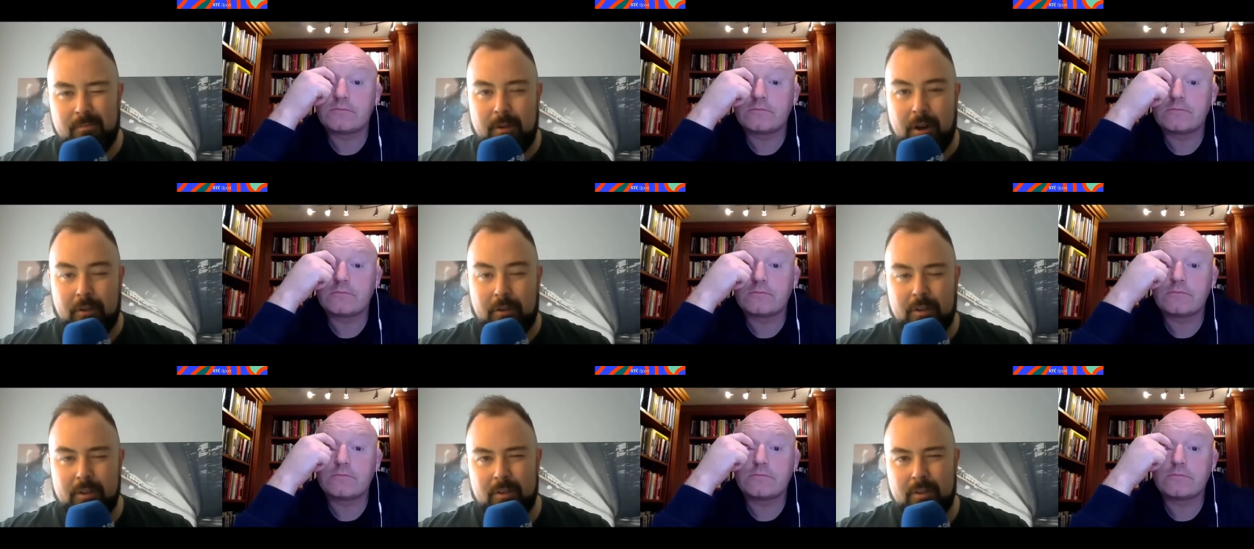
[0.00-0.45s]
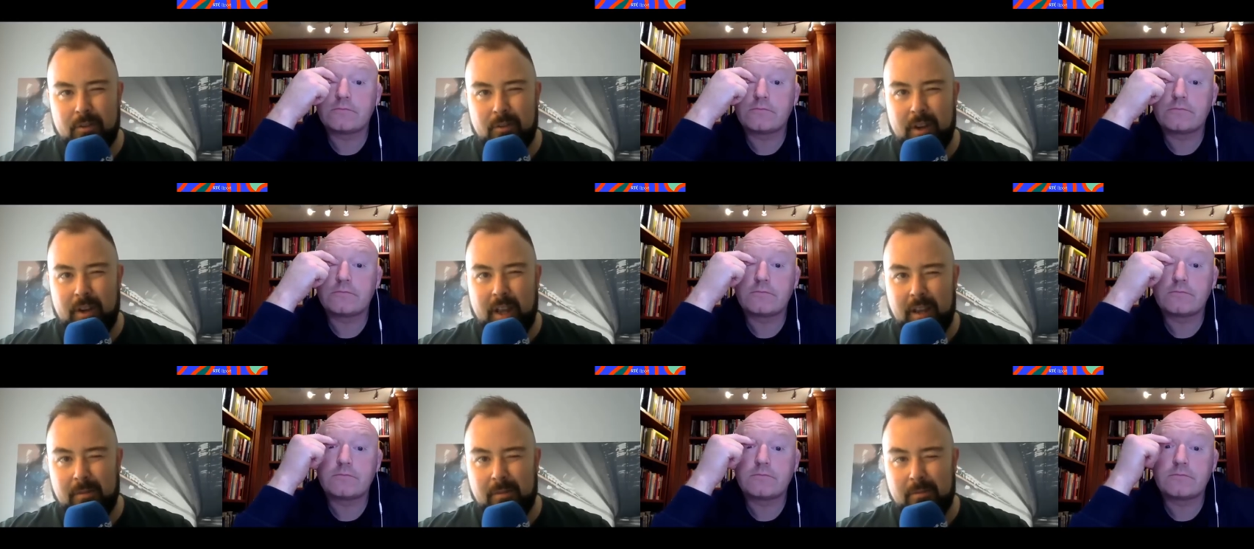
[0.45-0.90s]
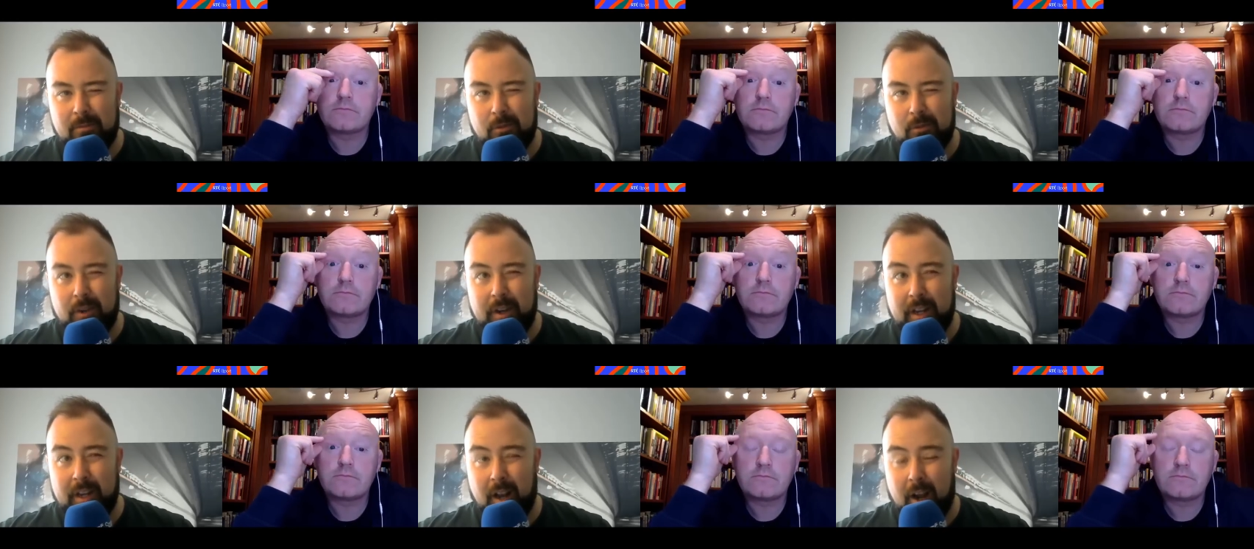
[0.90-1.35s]
Speaker 1: around three
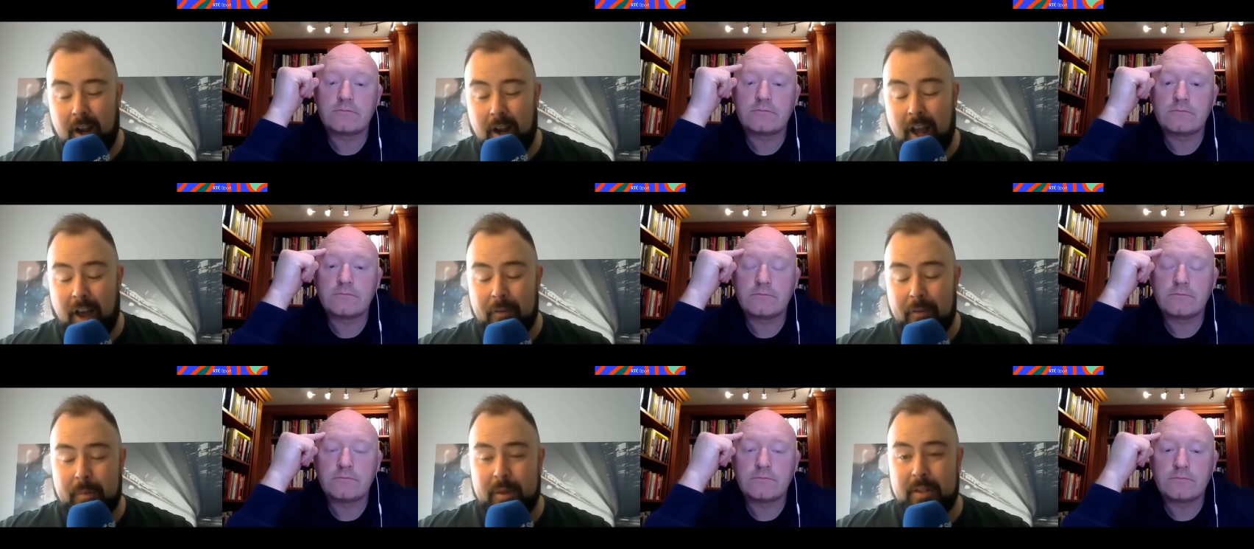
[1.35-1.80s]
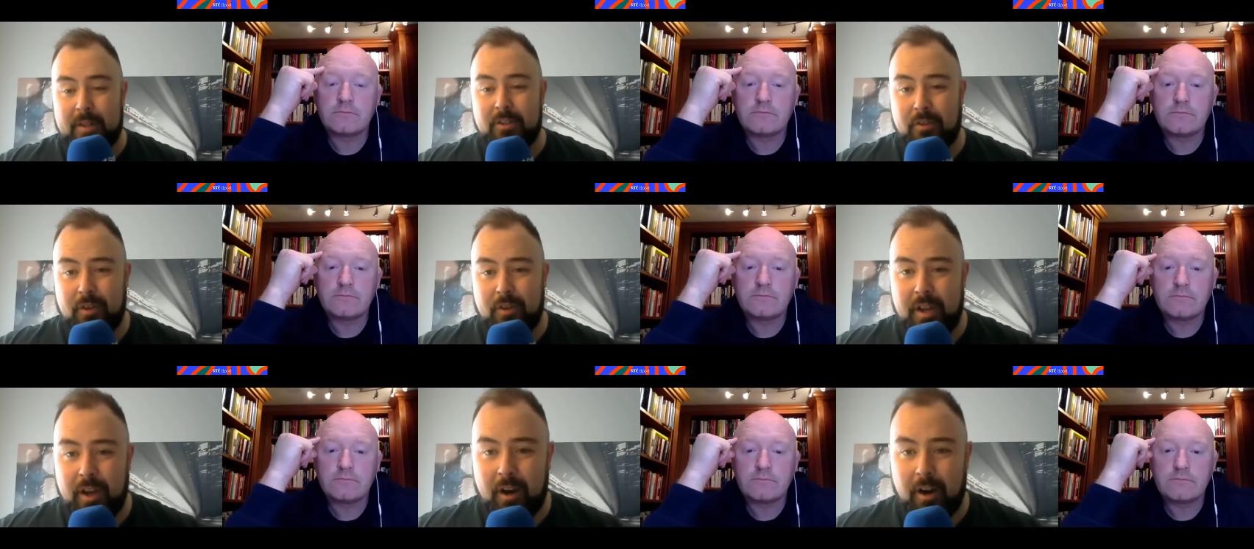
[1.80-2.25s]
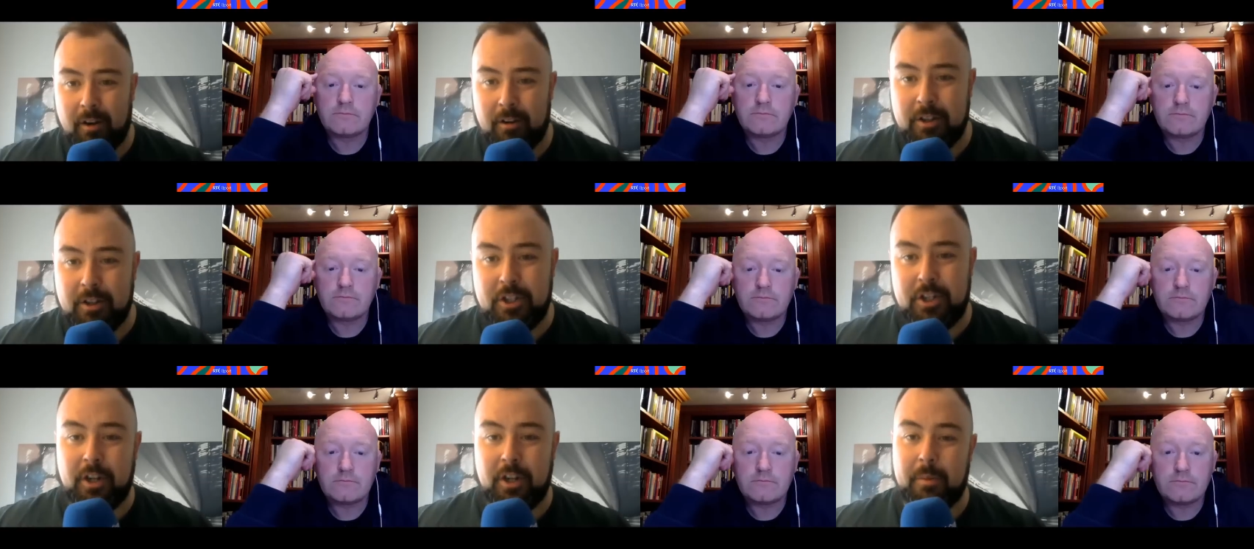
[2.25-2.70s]
three o'clock, half past three
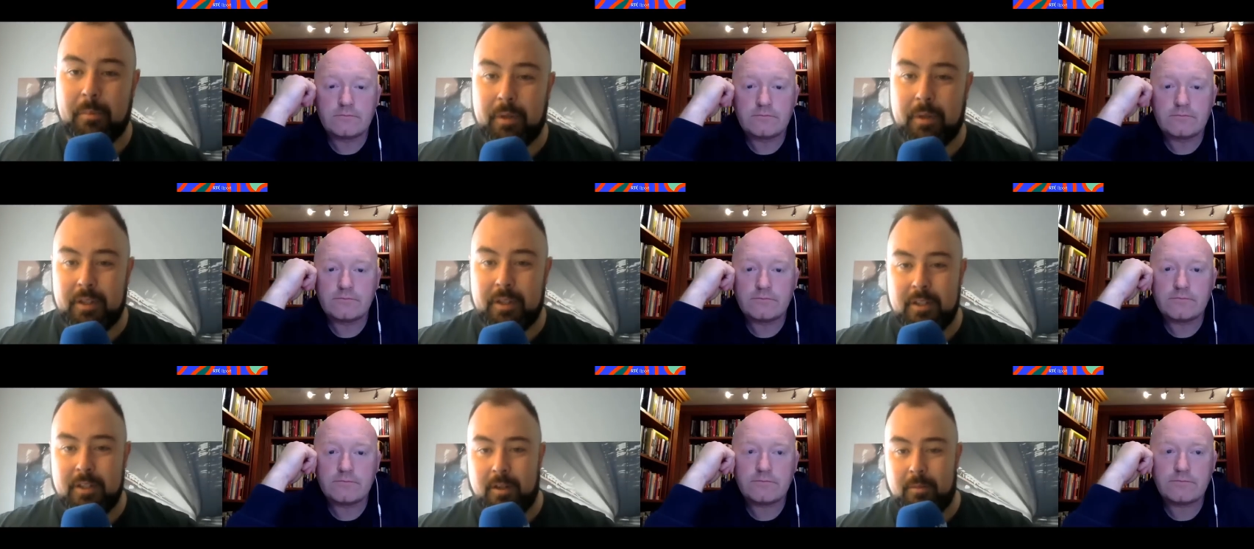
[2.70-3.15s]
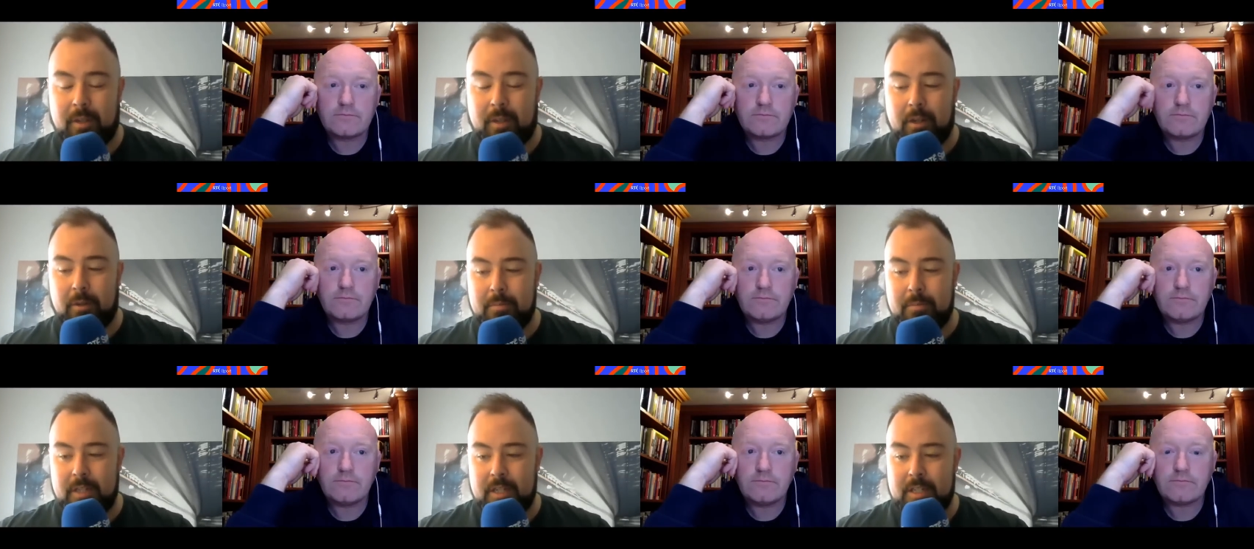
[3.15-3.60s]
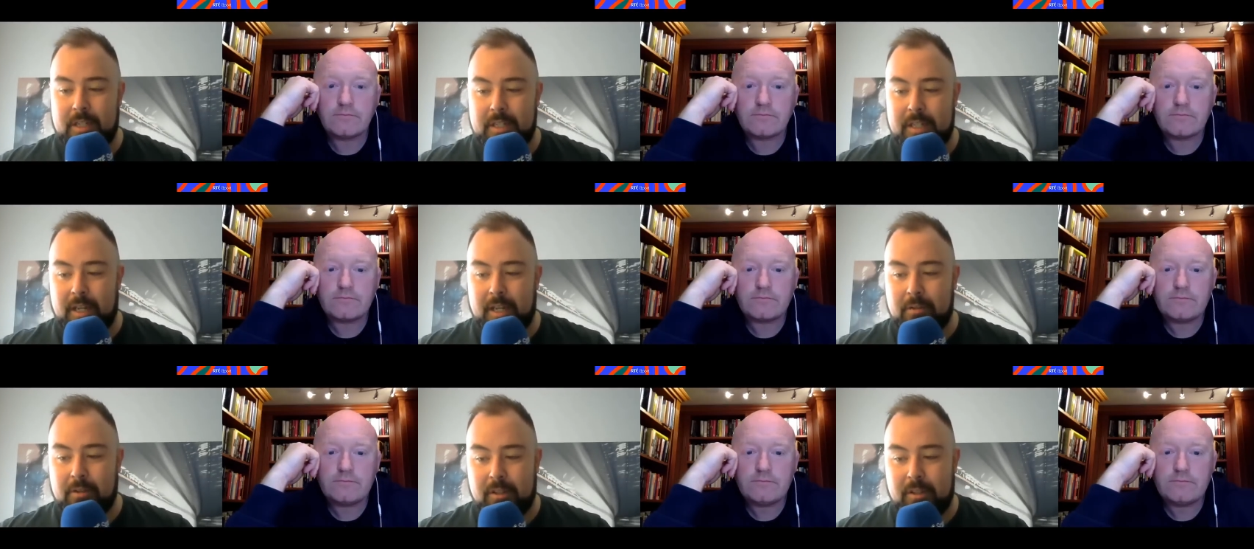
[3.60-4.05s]
Irish time by the time that update is
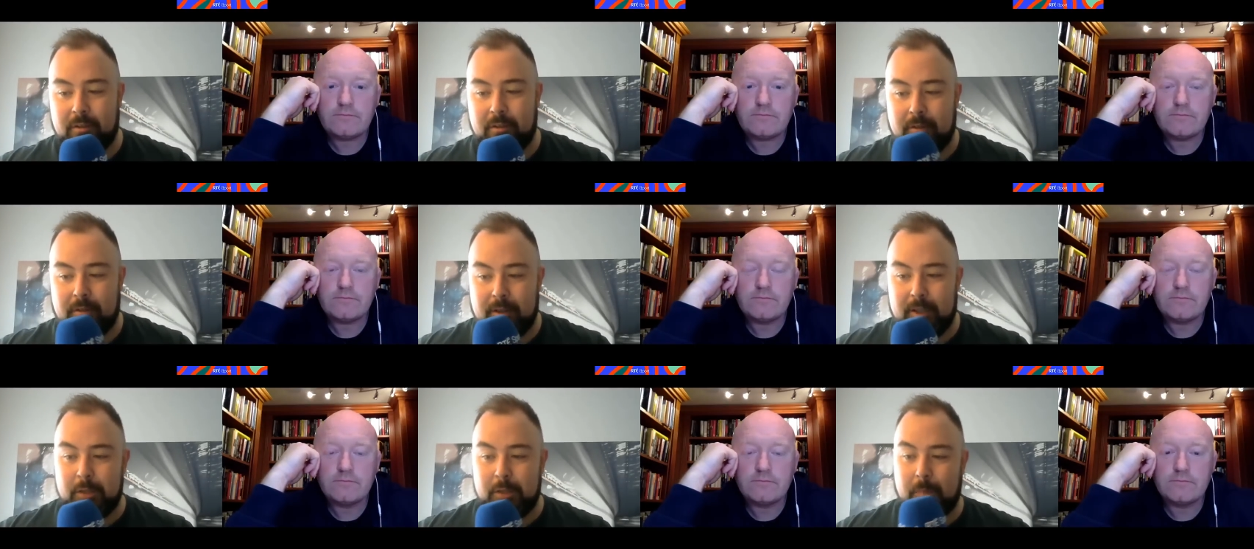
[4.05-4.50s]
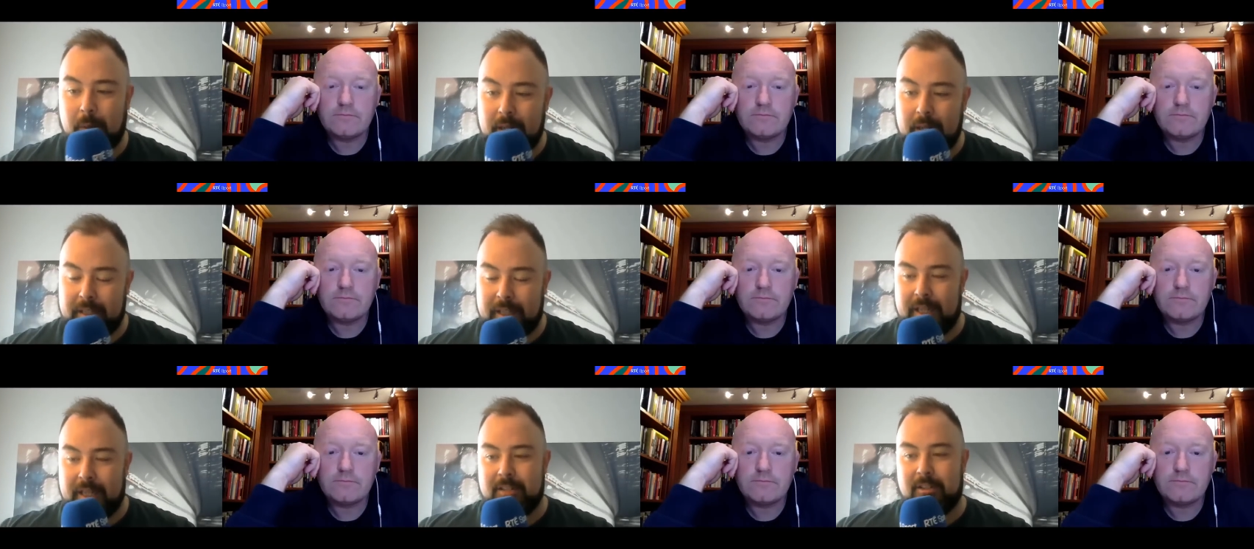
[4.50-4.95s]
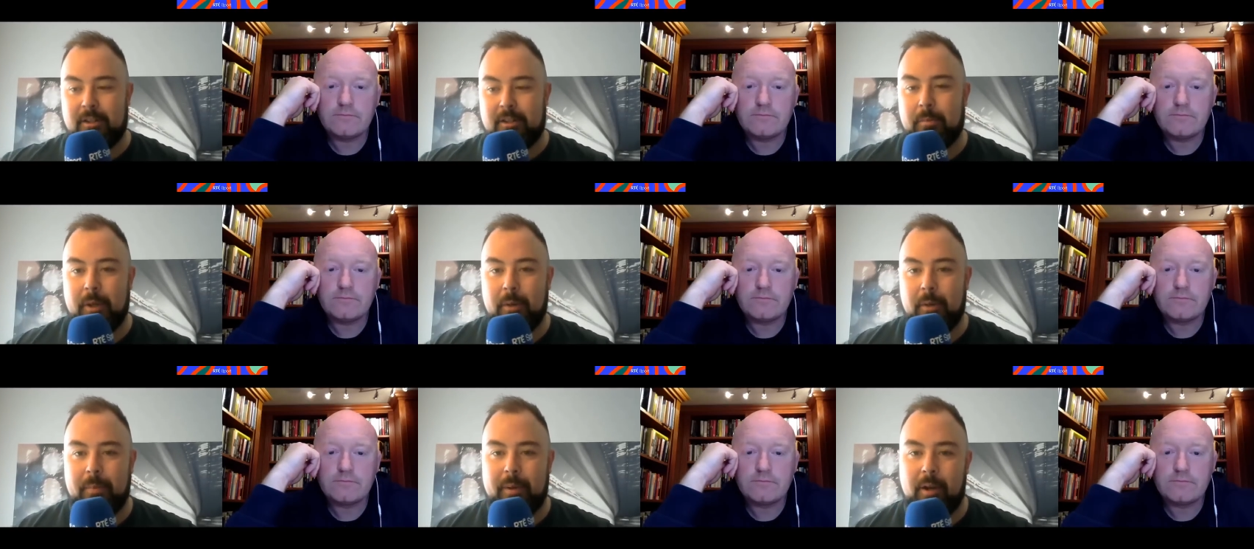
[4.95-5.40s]
out. So this podcast will
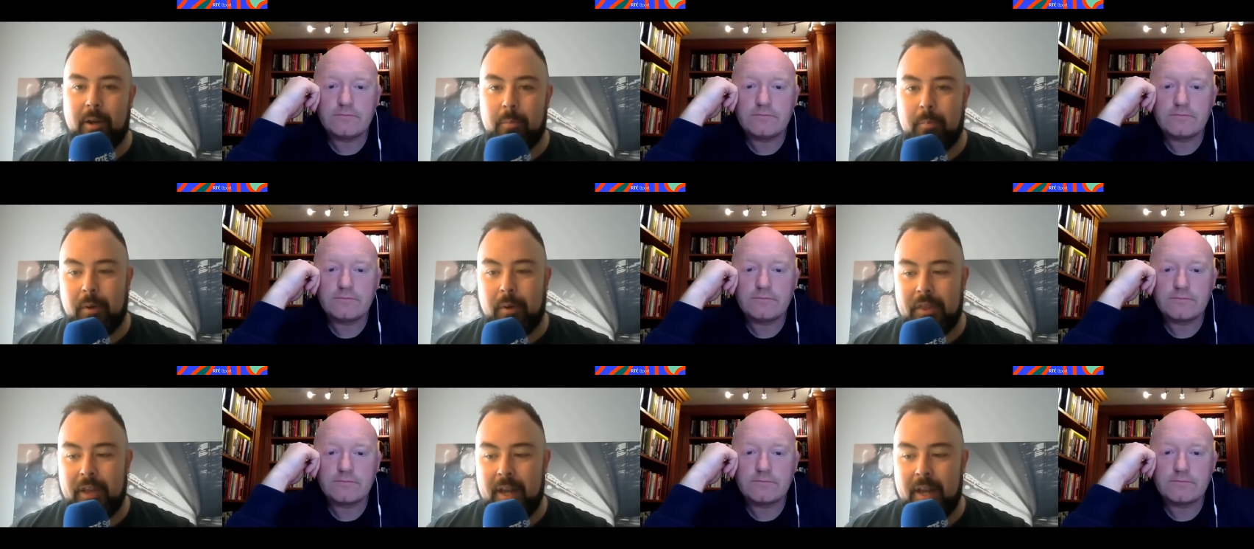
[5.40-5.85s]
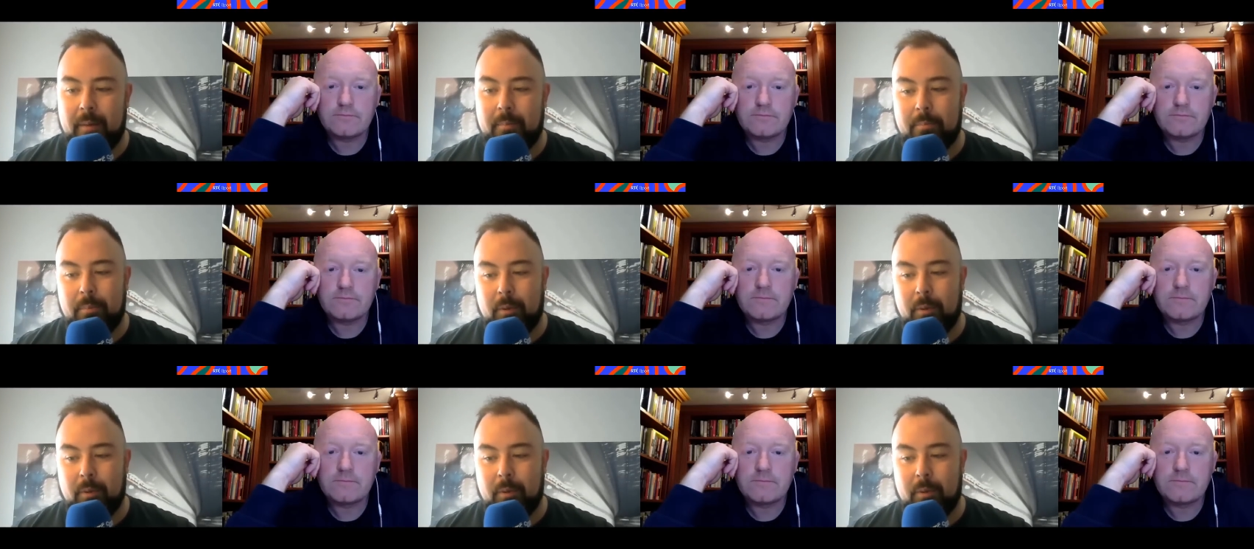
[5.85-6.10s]
be up and out by then.